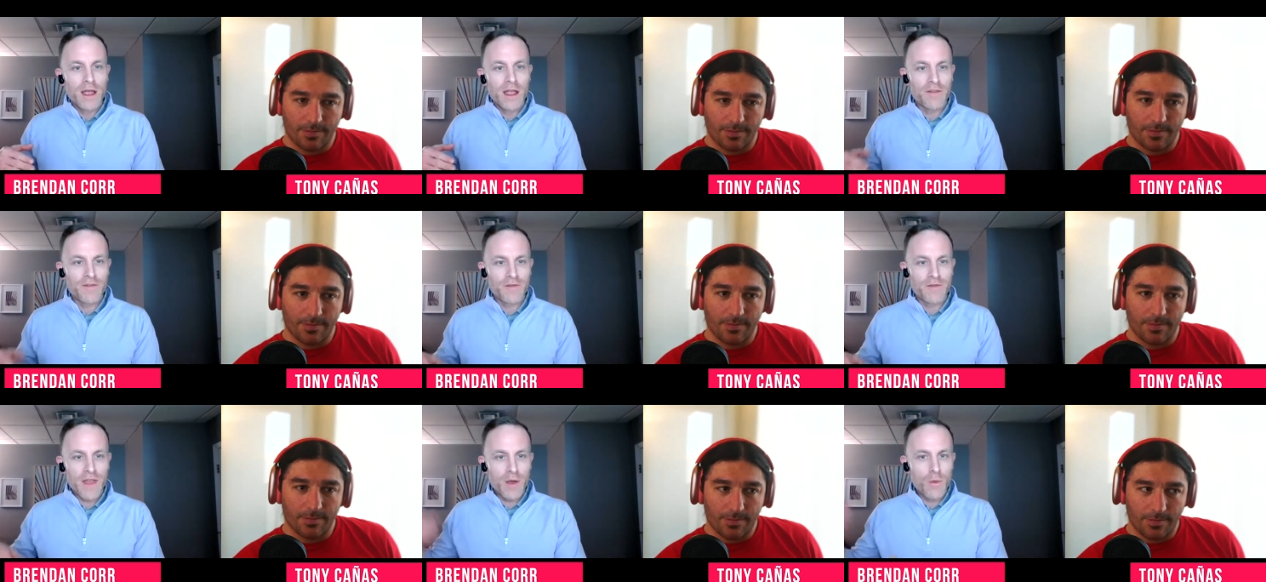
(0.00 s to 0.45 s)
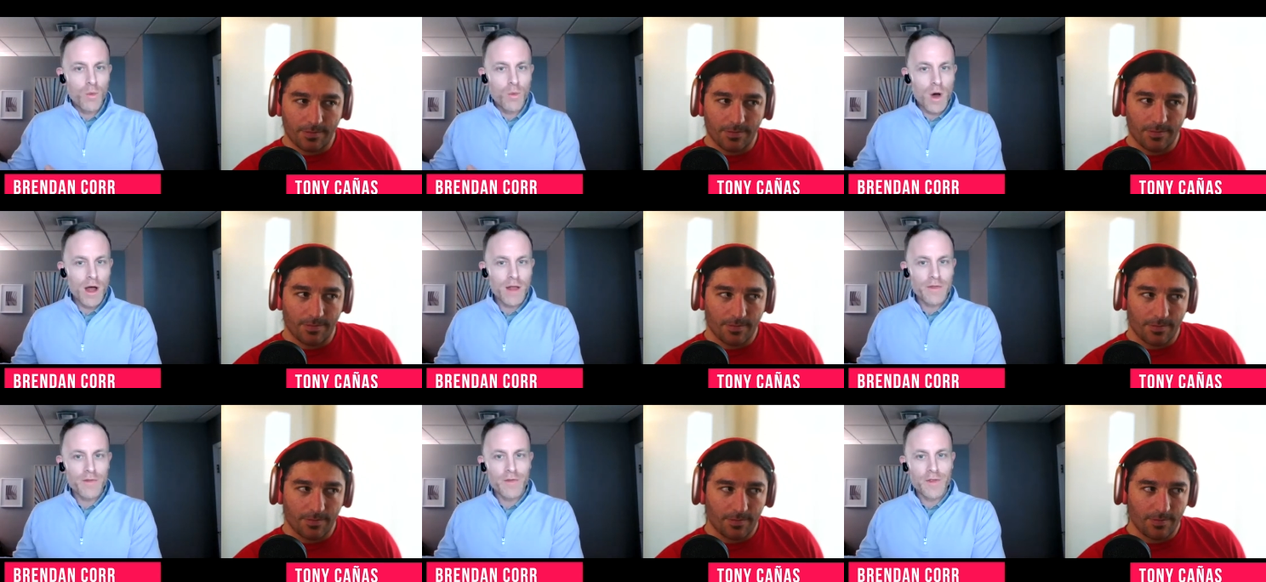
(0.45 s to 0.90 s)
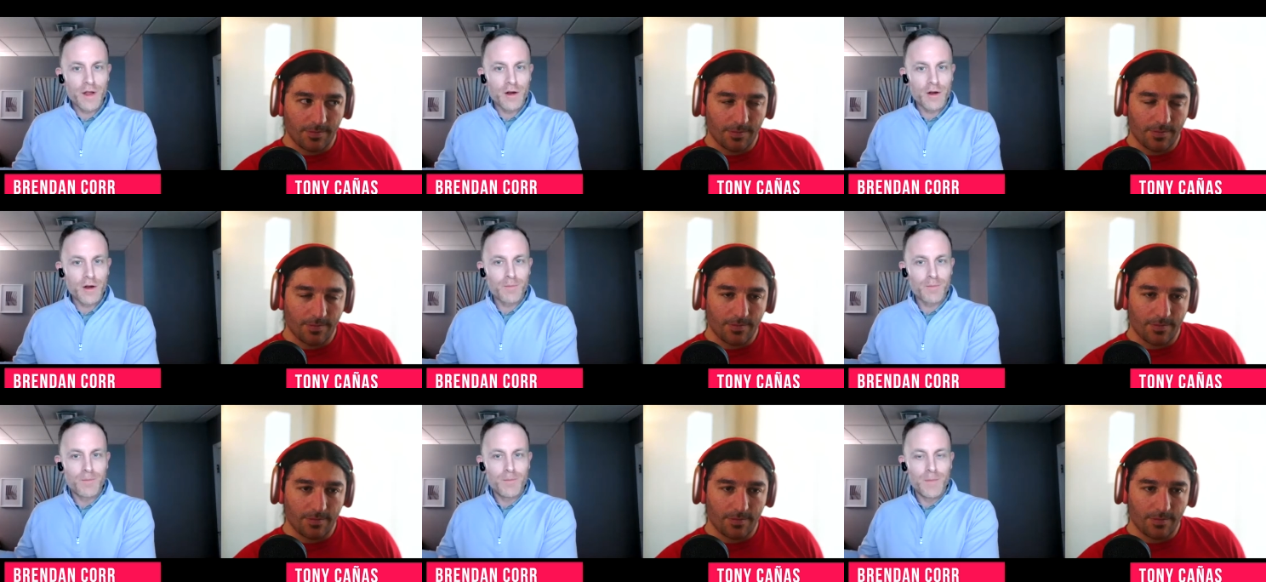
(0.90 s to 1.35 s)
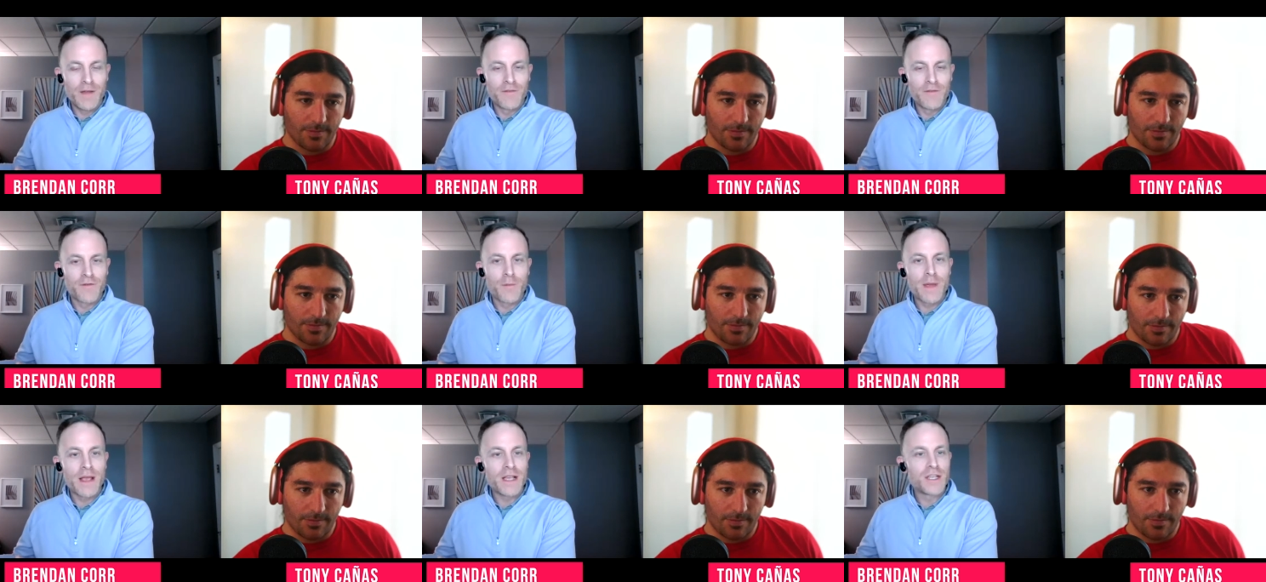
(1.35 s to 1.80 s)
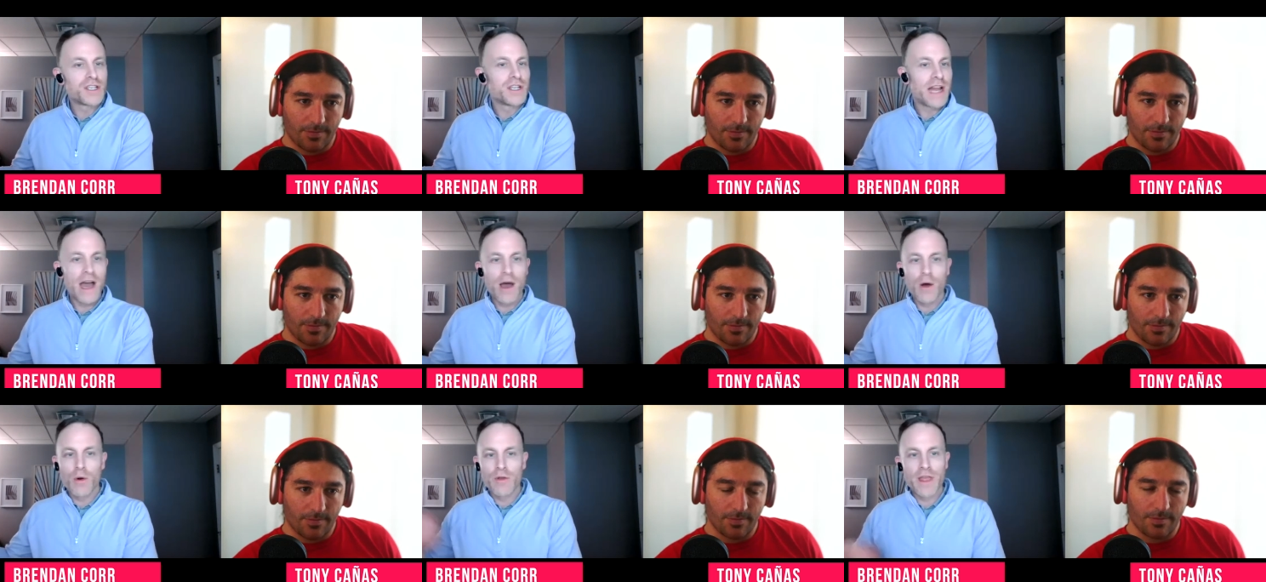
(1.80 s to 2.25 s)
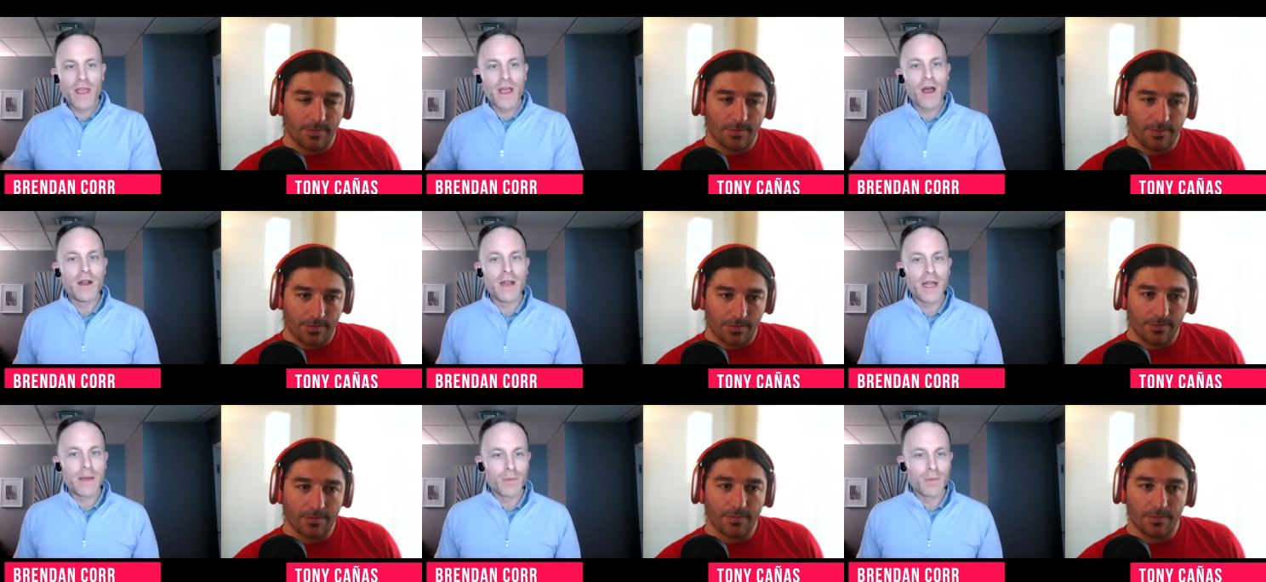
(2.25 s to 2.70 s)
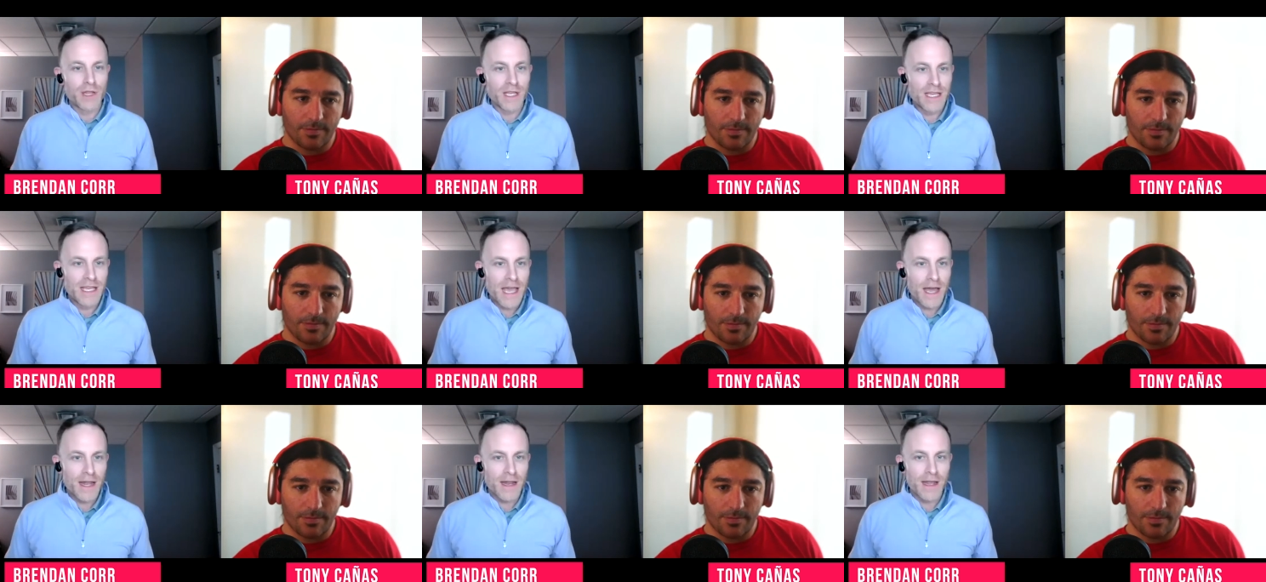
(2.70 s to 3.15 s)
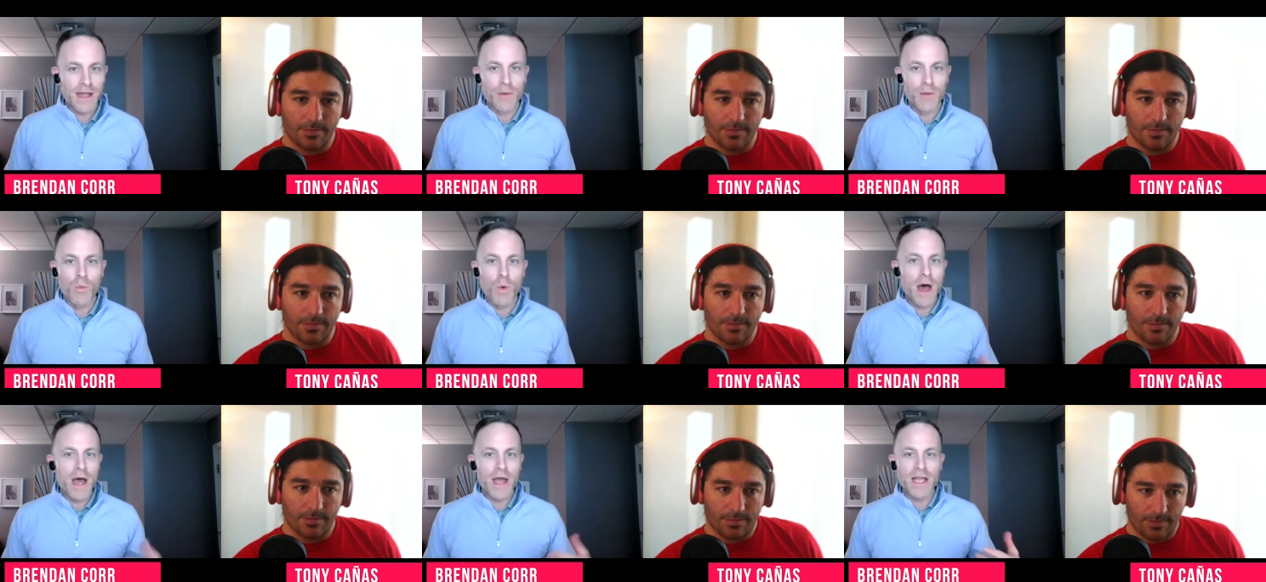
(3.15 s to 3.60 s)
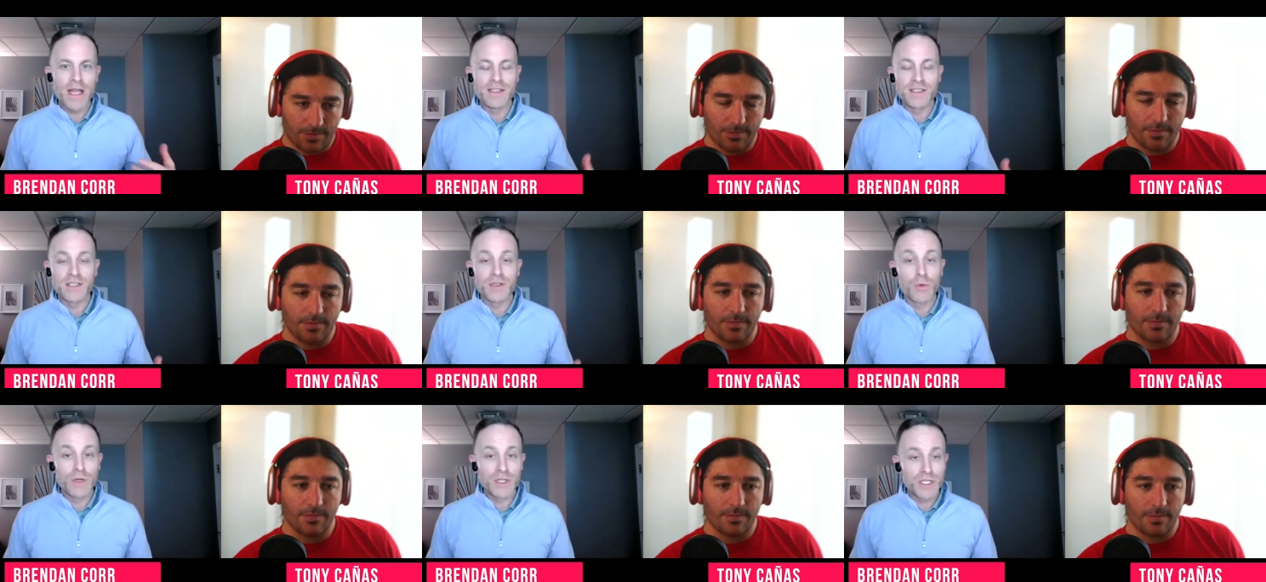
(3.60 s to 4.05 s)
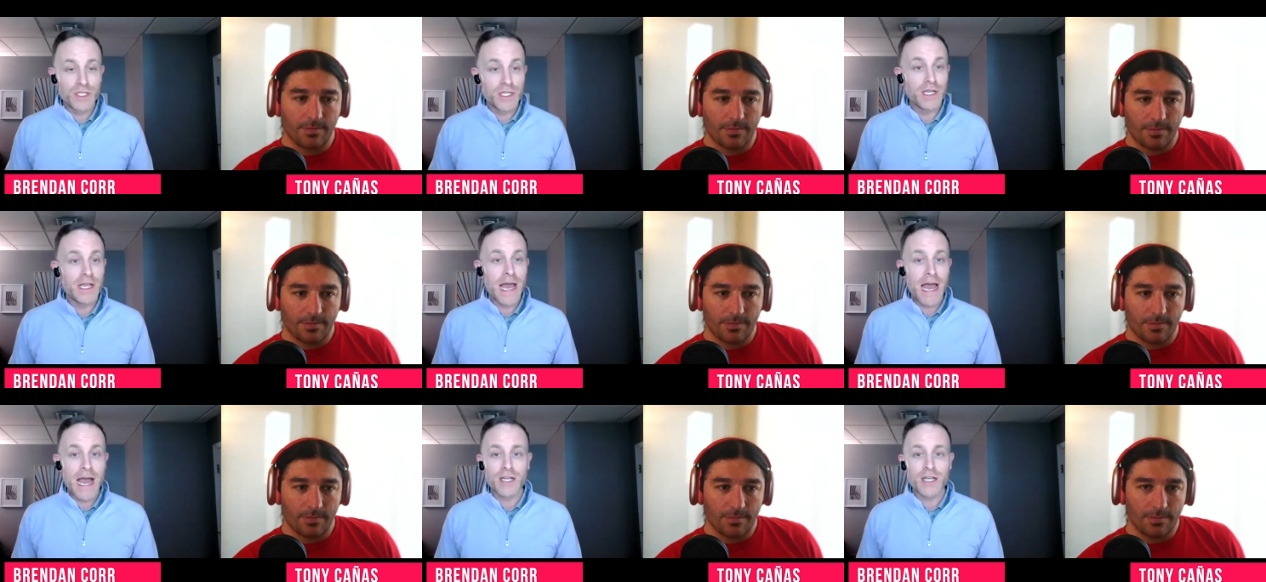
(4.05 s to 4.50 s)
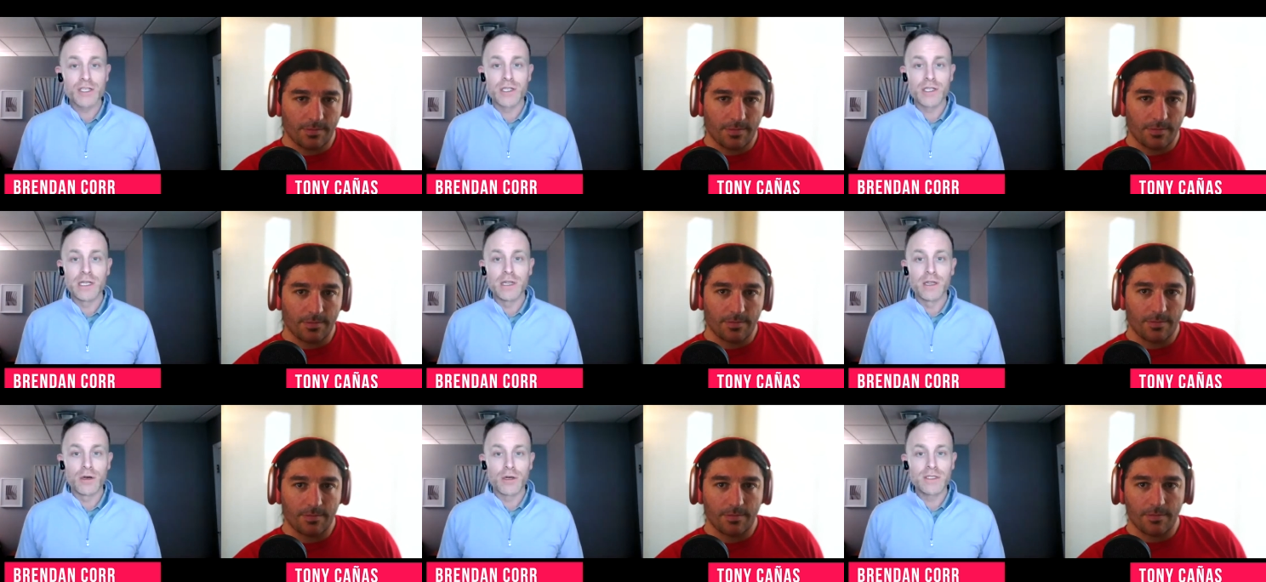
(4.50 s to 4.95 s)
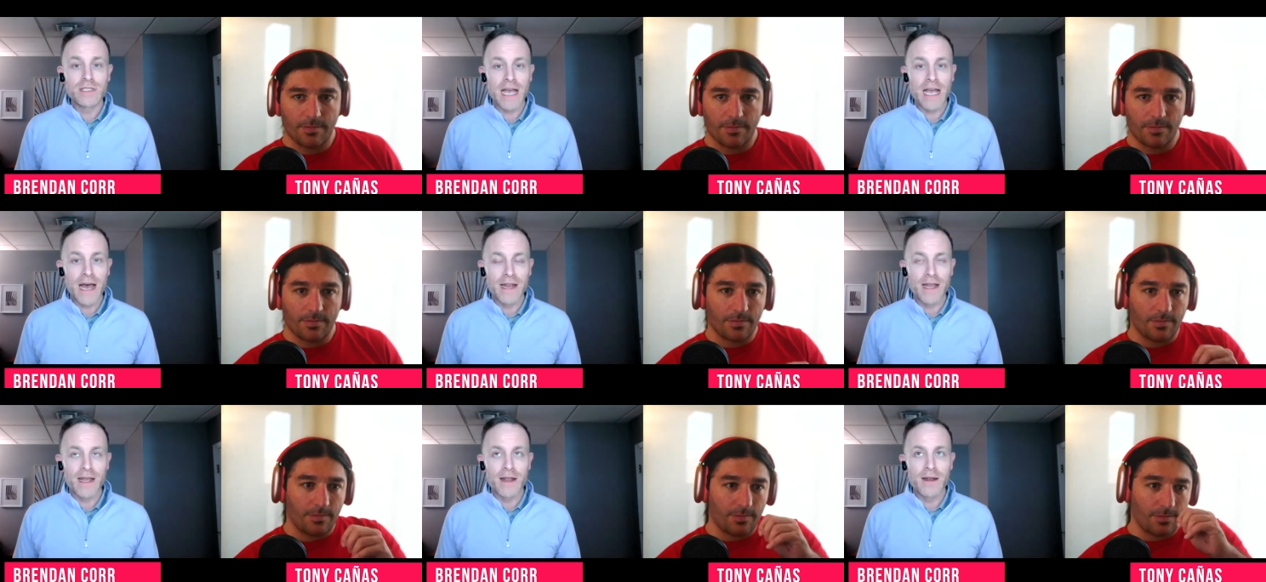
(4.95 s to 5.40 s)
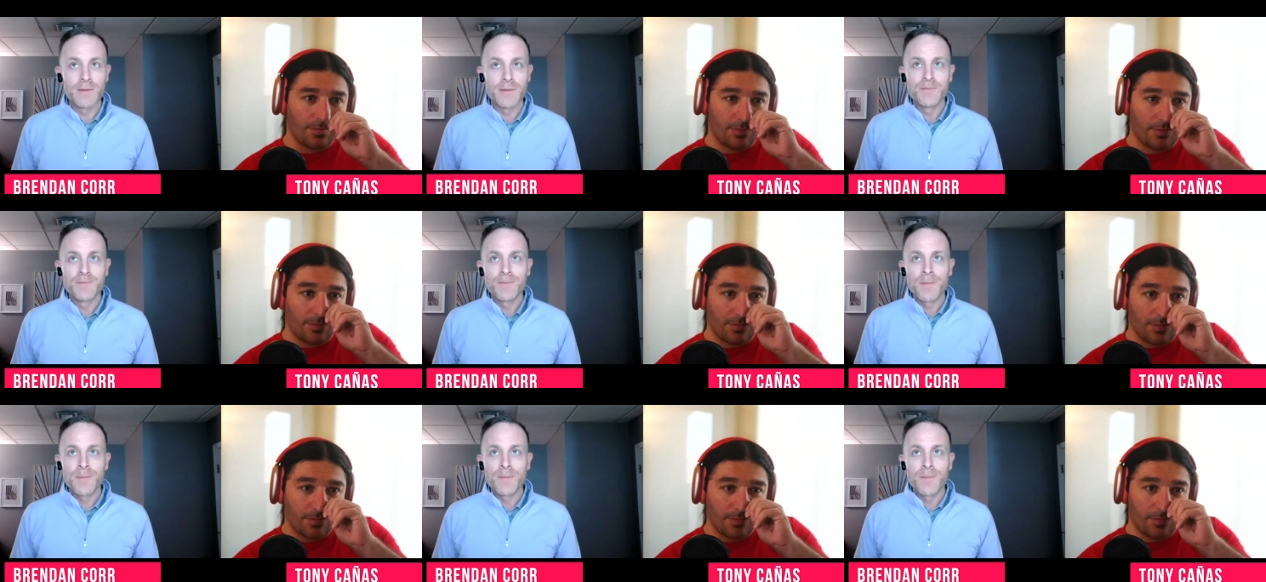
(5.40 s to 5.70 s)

Speaker 1: if they want their information how are they unable to get it and why and so when she actually looked at it